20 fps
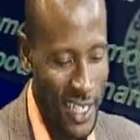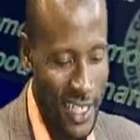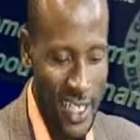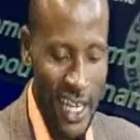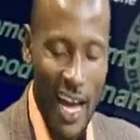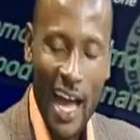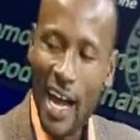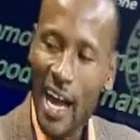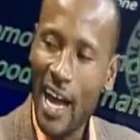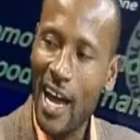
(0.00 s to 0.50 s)

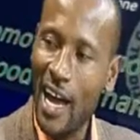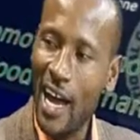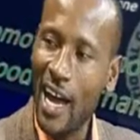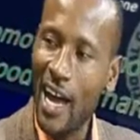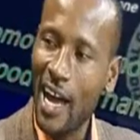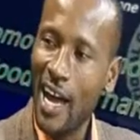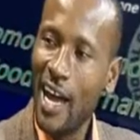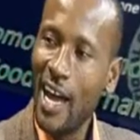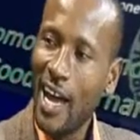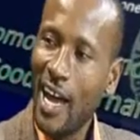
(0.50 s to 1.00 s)
triangle,
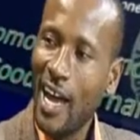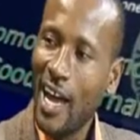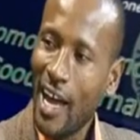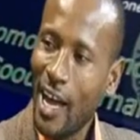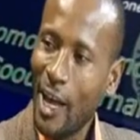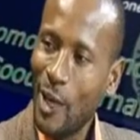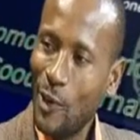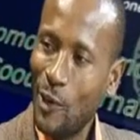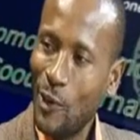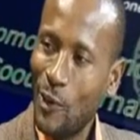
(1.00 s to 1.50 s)

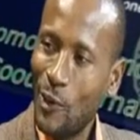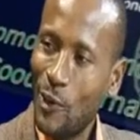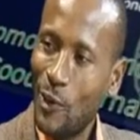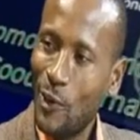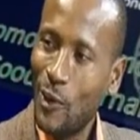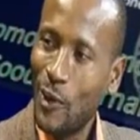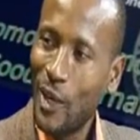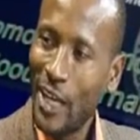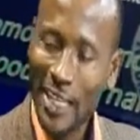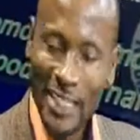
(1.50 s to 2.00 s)
you know,
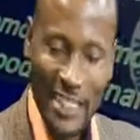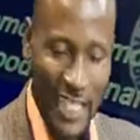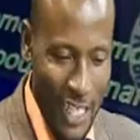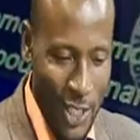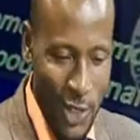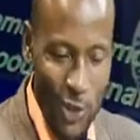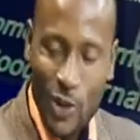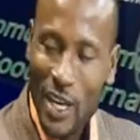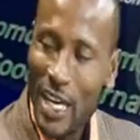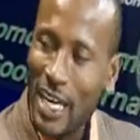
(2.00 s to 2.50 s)
it day
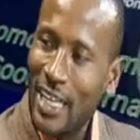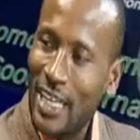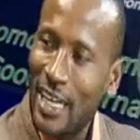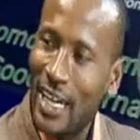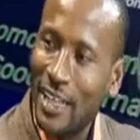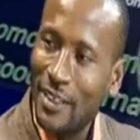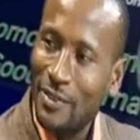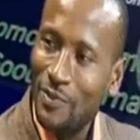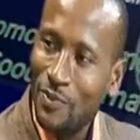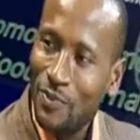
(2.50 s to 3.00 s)
together.
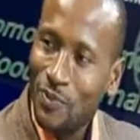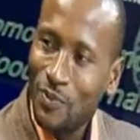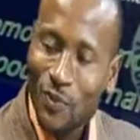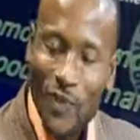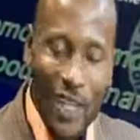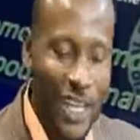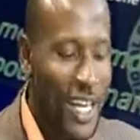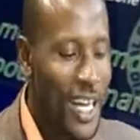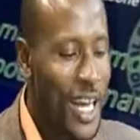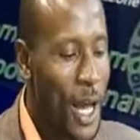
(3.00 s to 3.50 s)

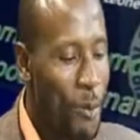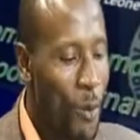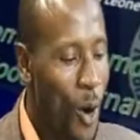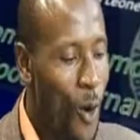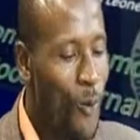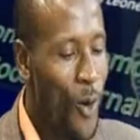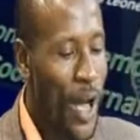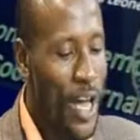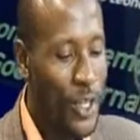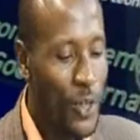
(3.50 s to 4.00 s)
But
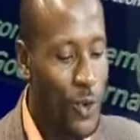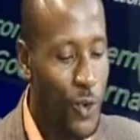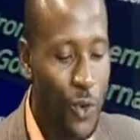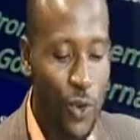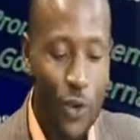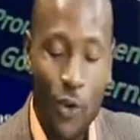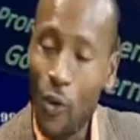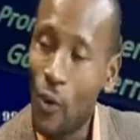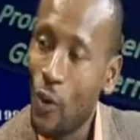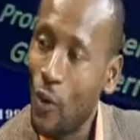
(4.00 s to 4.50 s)
when you
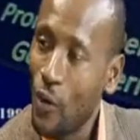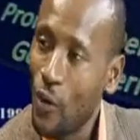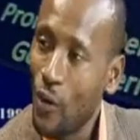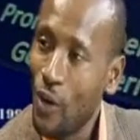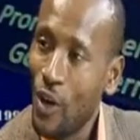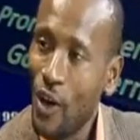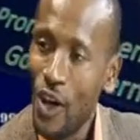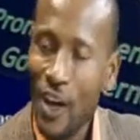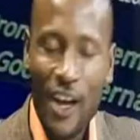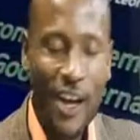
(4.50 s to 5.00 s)
go,
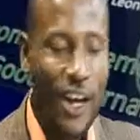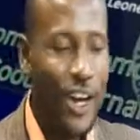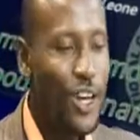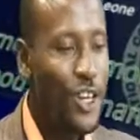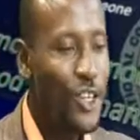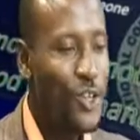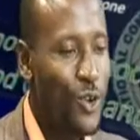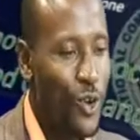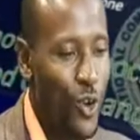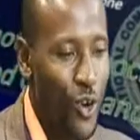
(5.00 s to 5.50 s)

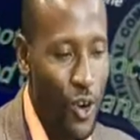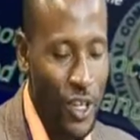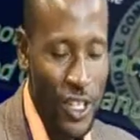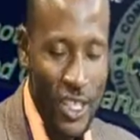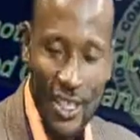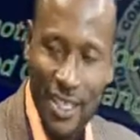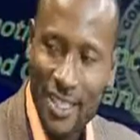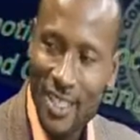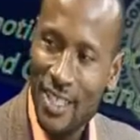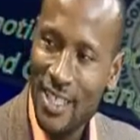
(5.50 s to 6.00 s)
you cut
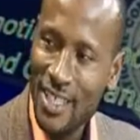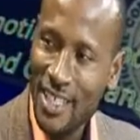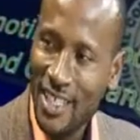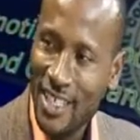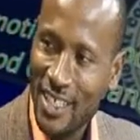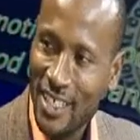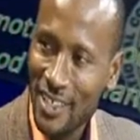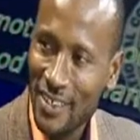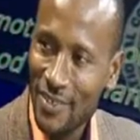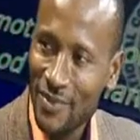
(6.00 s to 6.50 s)
the tick,
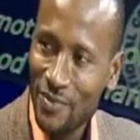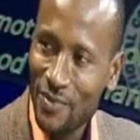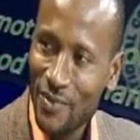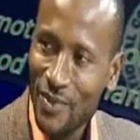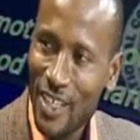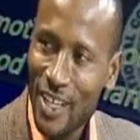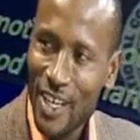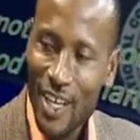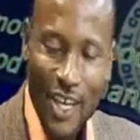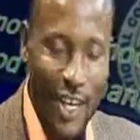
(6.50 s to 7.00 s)

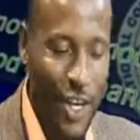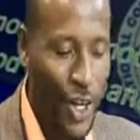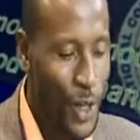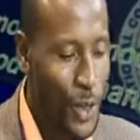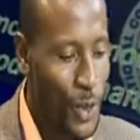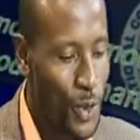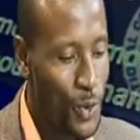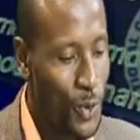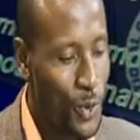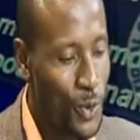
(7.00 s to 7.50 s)

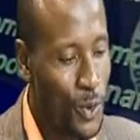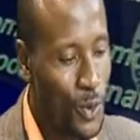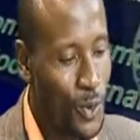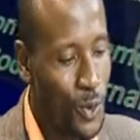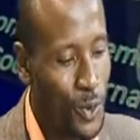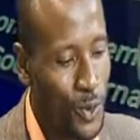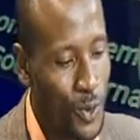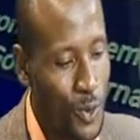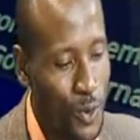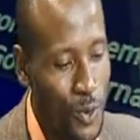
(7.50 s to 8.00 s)

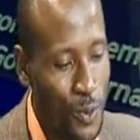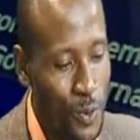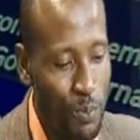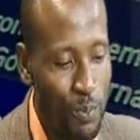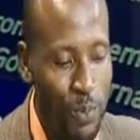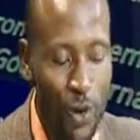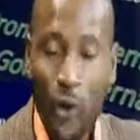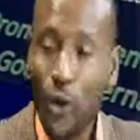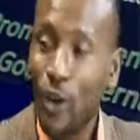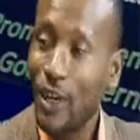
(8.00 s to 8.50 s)
you
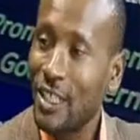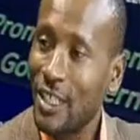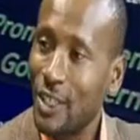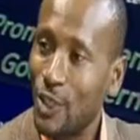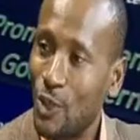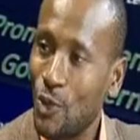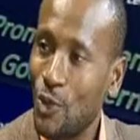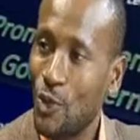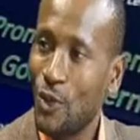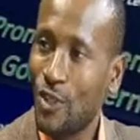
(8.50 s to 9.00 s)
broke the
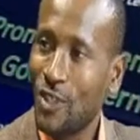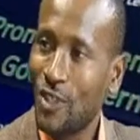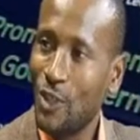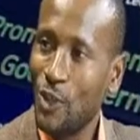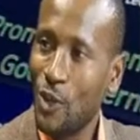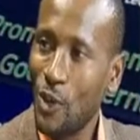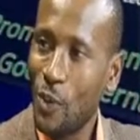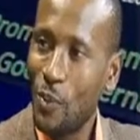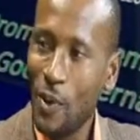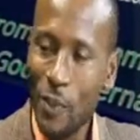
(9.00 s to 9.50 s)
stone. You know,
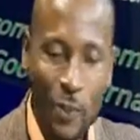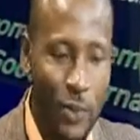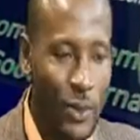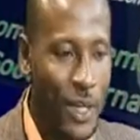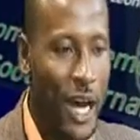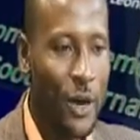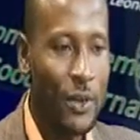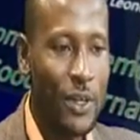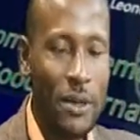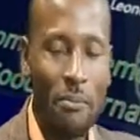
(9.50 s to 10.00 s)
people
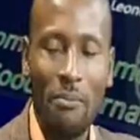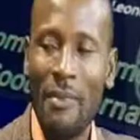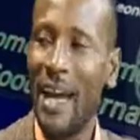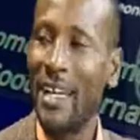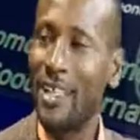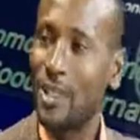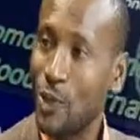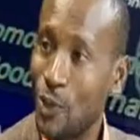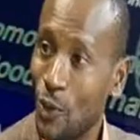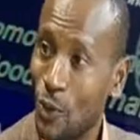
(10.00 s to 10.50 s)
now they mine
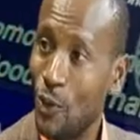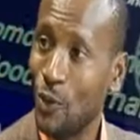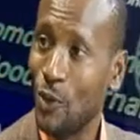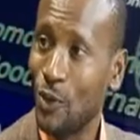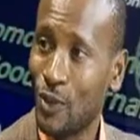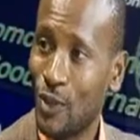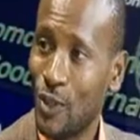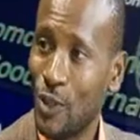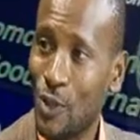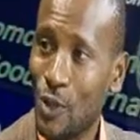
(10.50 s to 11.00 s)
stone.
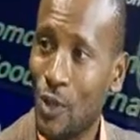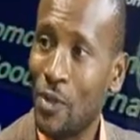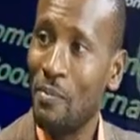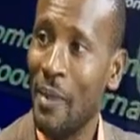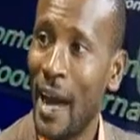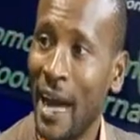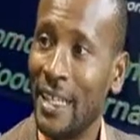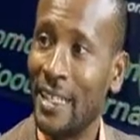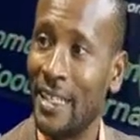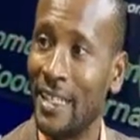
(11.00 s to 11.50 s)
Stone
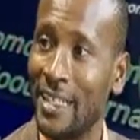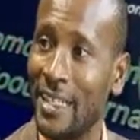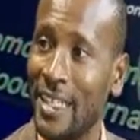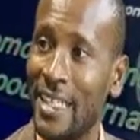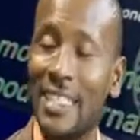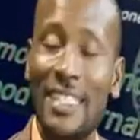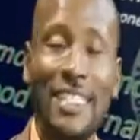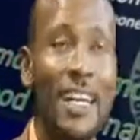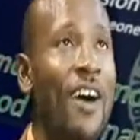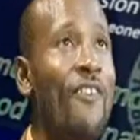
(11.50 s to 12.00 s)
mining
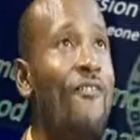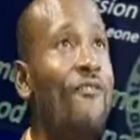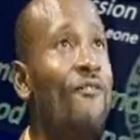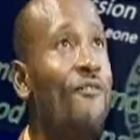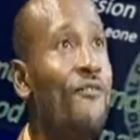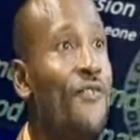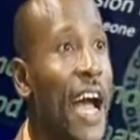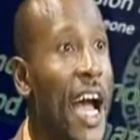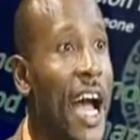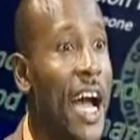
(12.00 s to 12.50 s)
is a
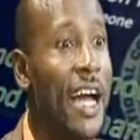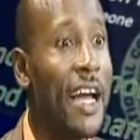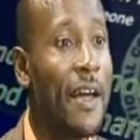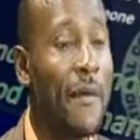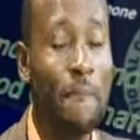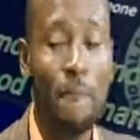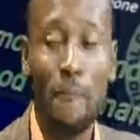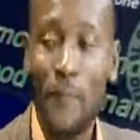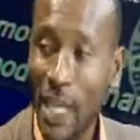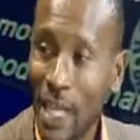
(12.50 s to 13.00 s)
very
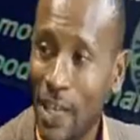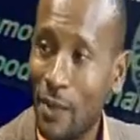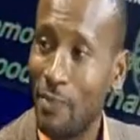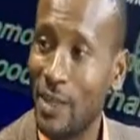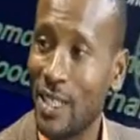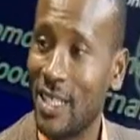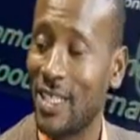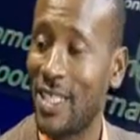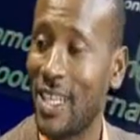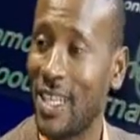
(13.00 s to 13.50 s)
big
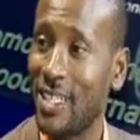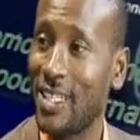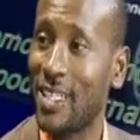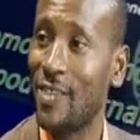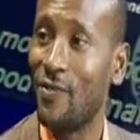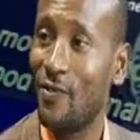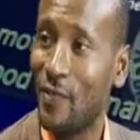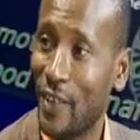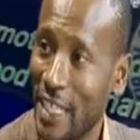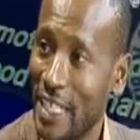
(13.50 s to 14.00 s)
business in
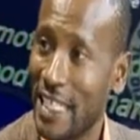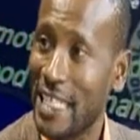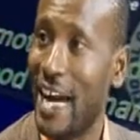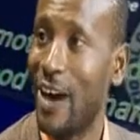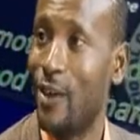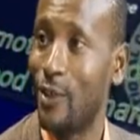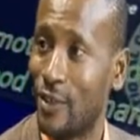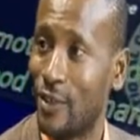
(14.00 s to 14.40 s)
Freetown.